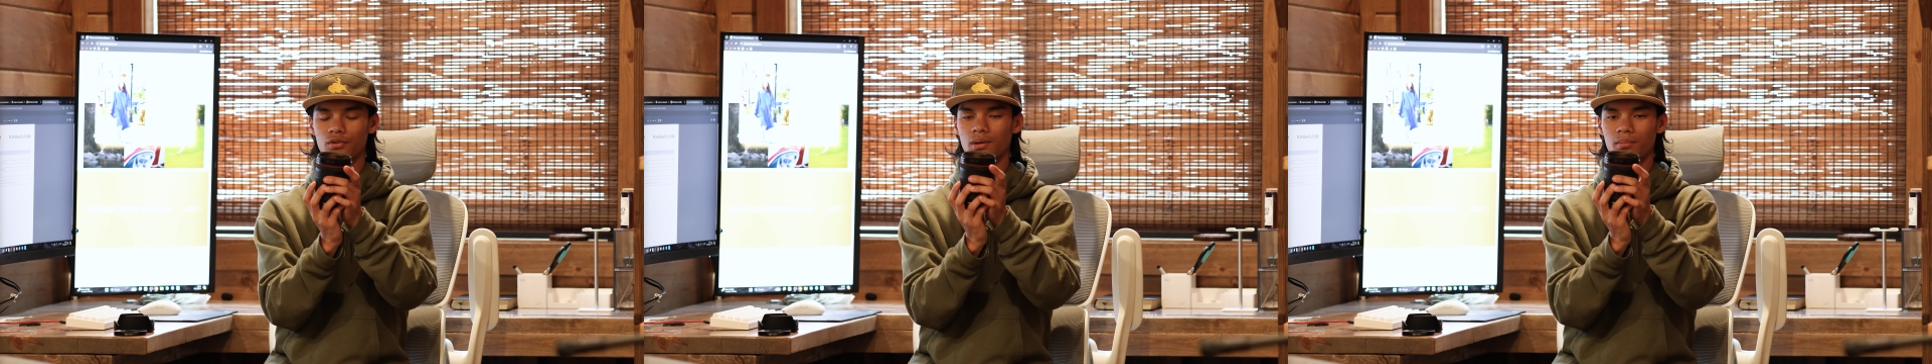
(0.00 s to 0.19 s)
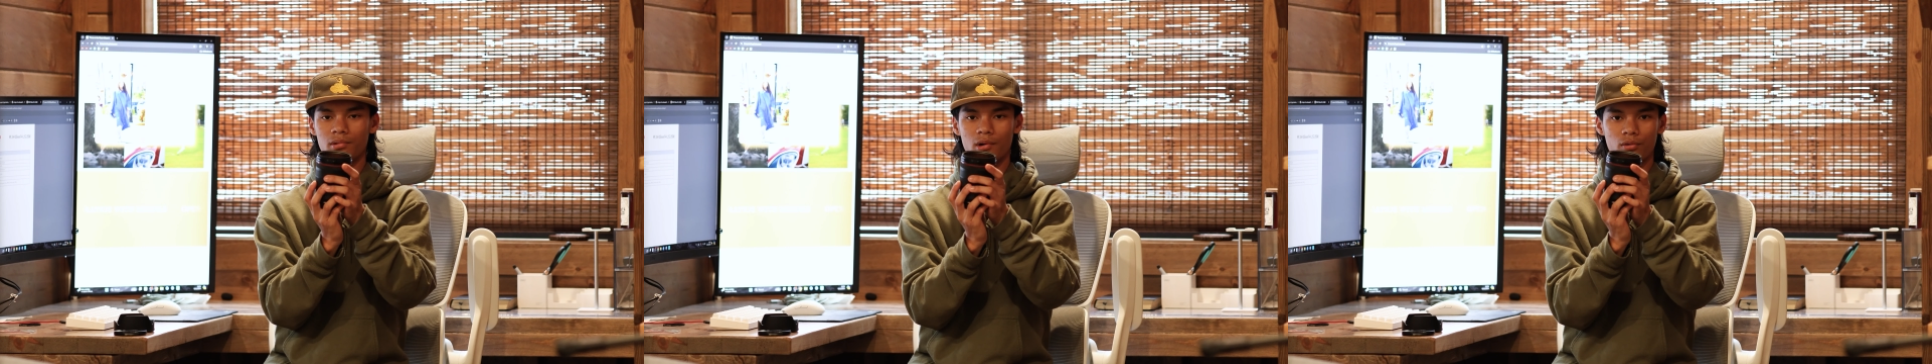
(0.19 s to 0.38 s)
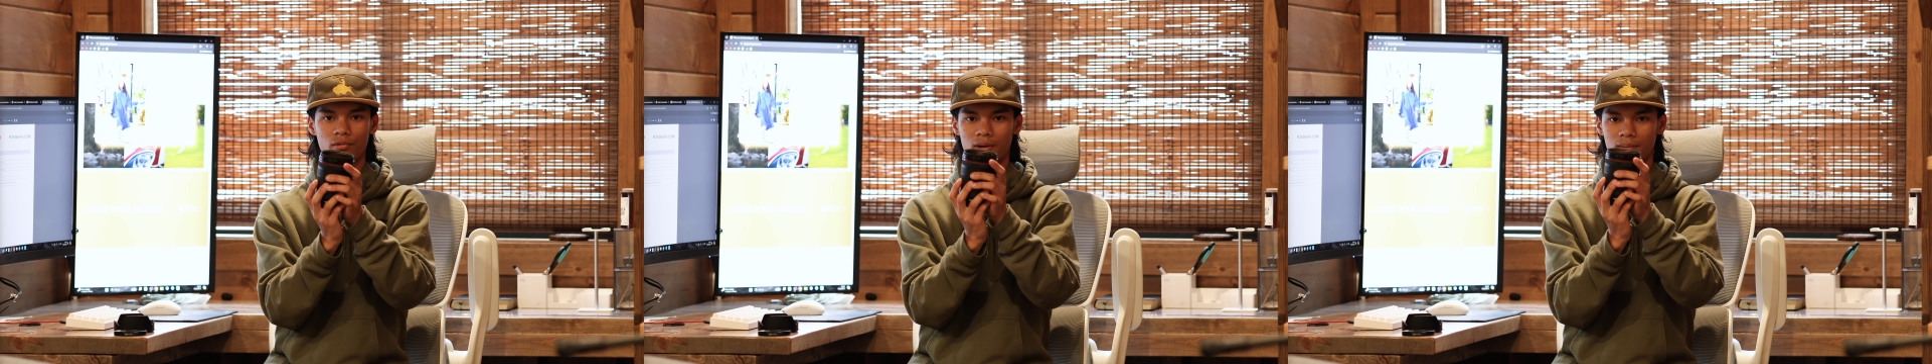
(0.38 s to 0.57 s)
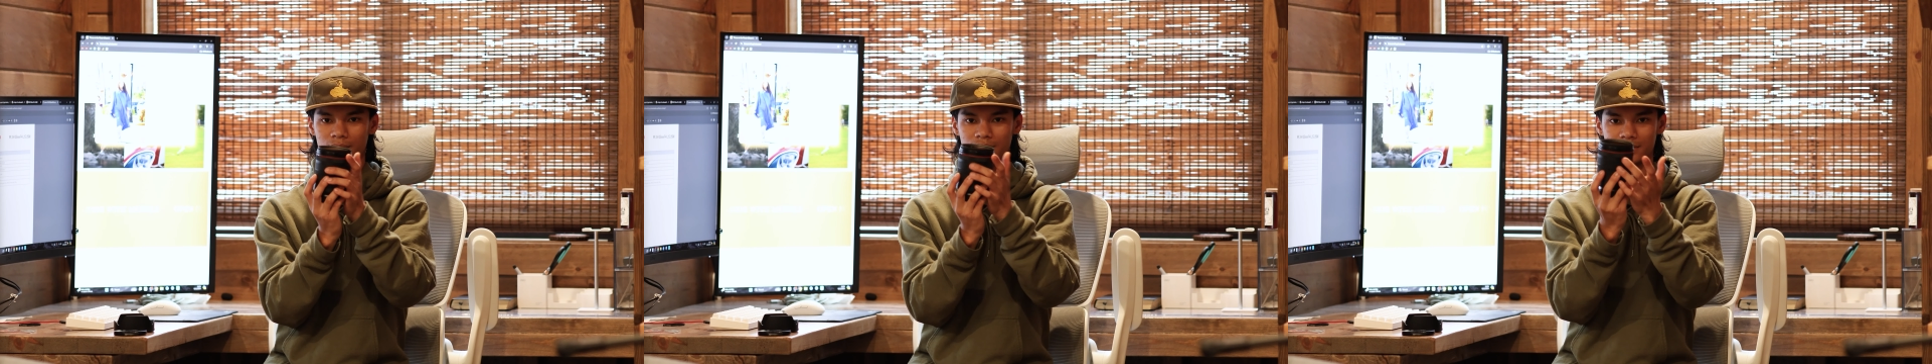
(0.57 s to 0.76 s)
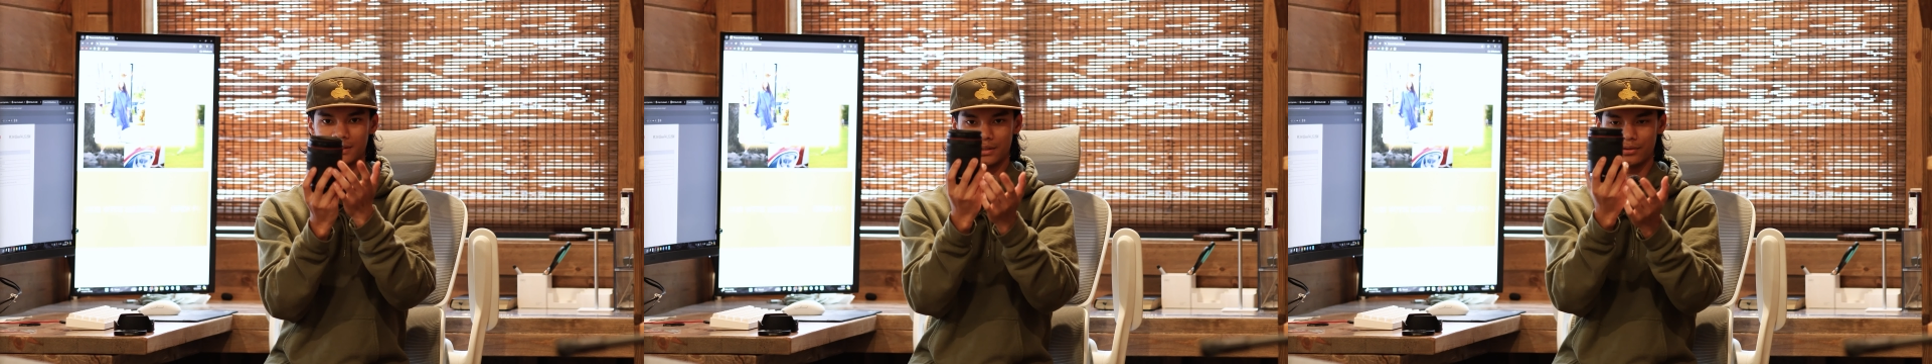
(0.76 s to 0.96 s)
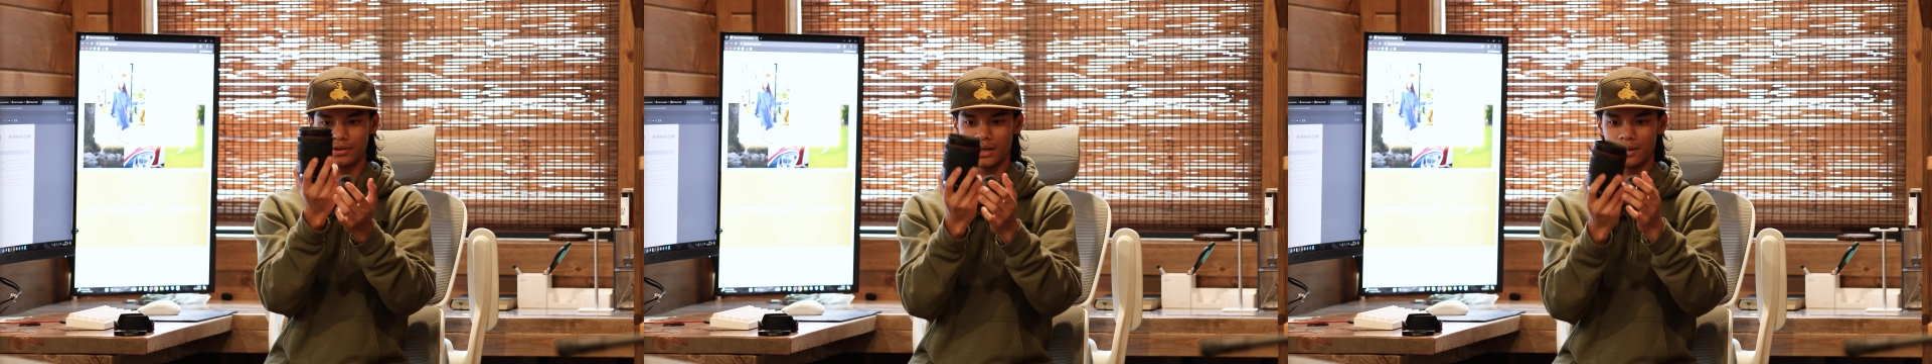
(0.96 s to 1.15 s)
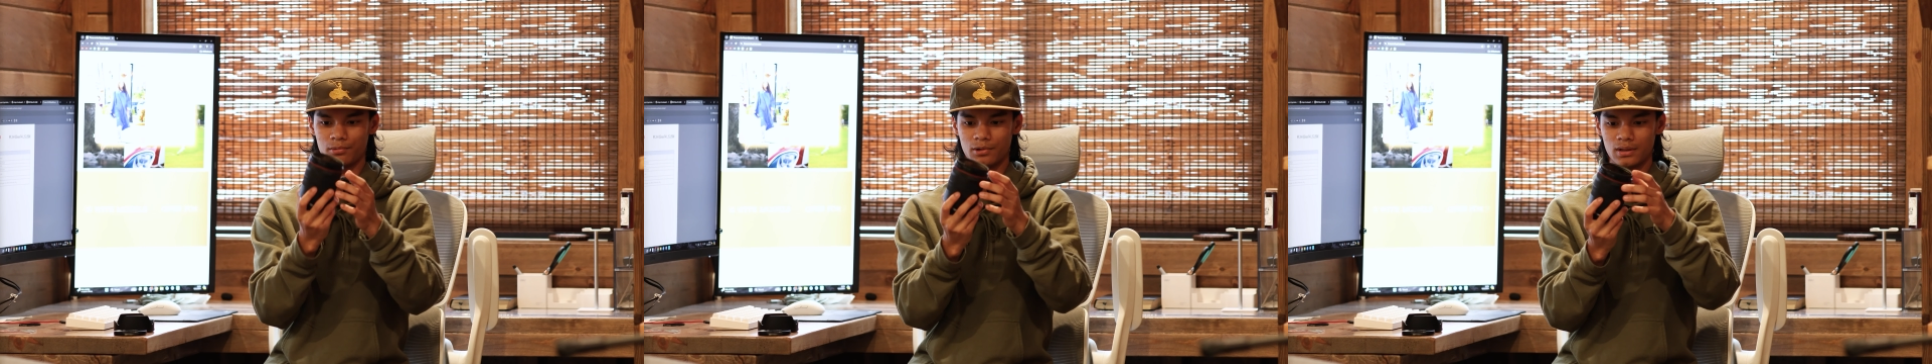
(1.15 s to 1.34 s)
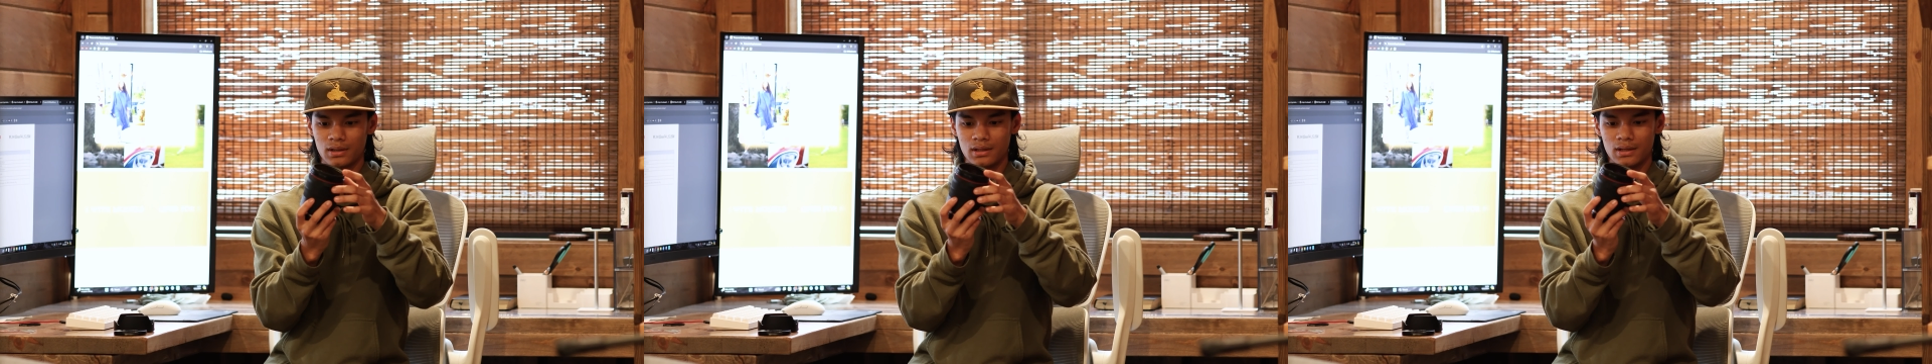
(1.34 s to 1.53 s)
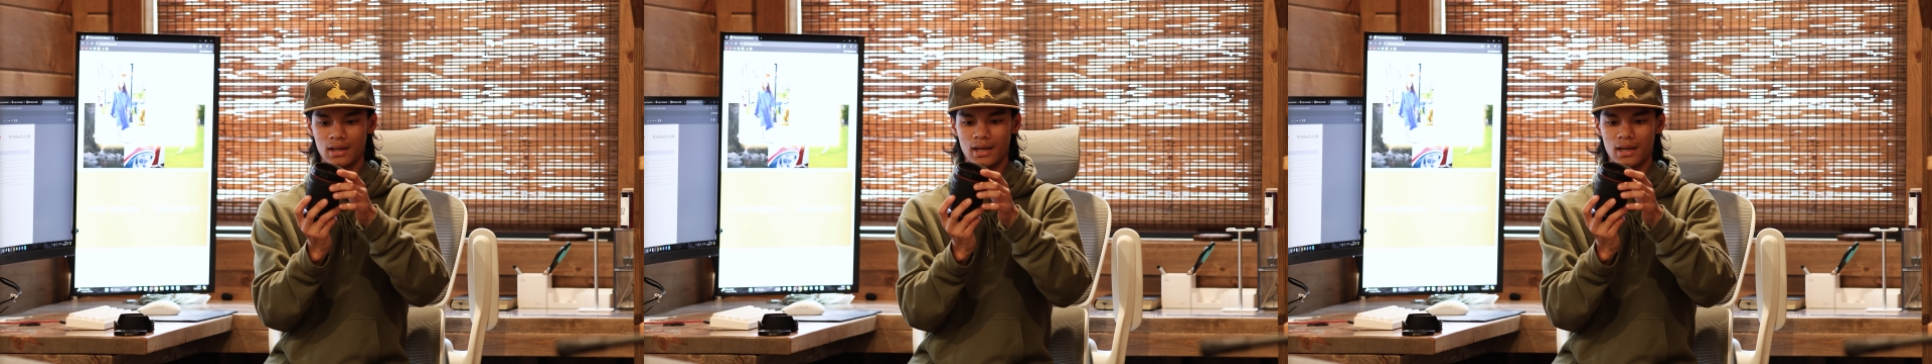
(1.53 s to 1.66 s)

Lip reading: you can program this in your camera